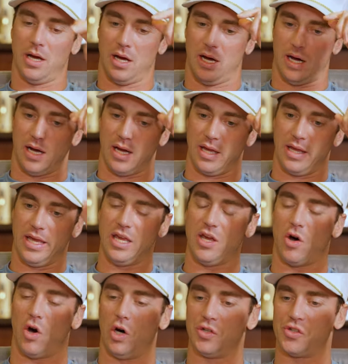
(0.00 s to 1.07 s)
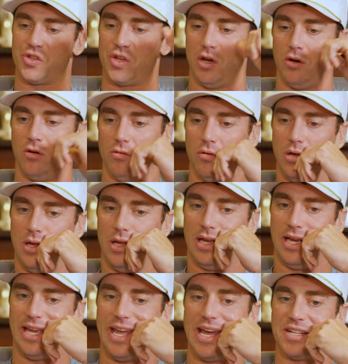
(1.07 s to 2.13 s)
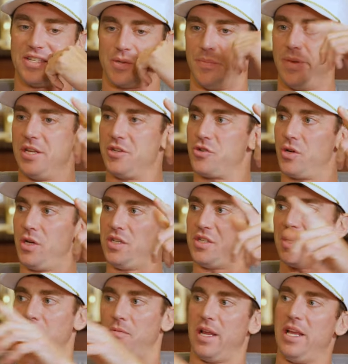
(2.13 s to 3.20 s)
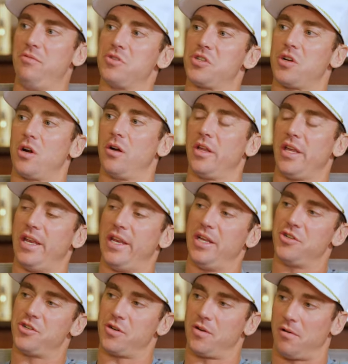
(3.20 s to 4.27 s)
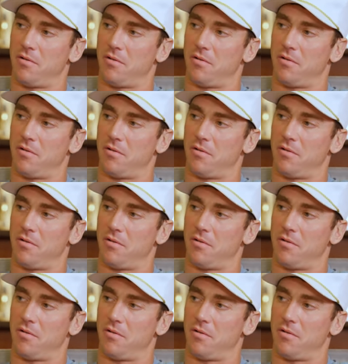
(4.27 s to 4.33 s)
But he had some injuries. He was starting to get injured